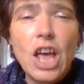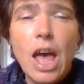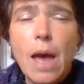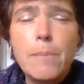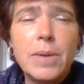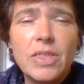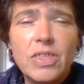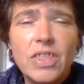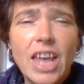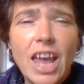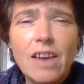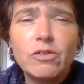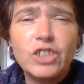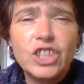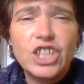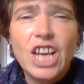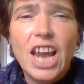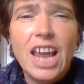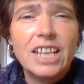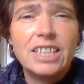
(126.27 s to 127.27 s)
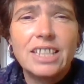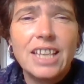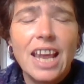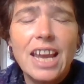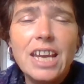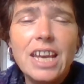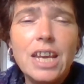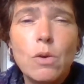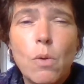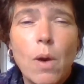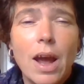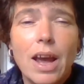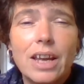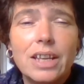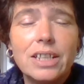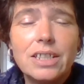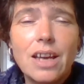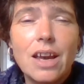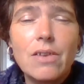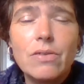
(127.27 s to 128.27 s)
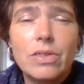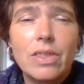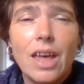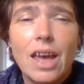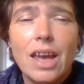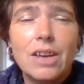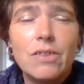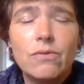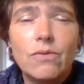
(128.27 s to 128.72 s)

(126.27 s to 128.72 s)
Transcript: I mean, they have sheds anyway, don't they,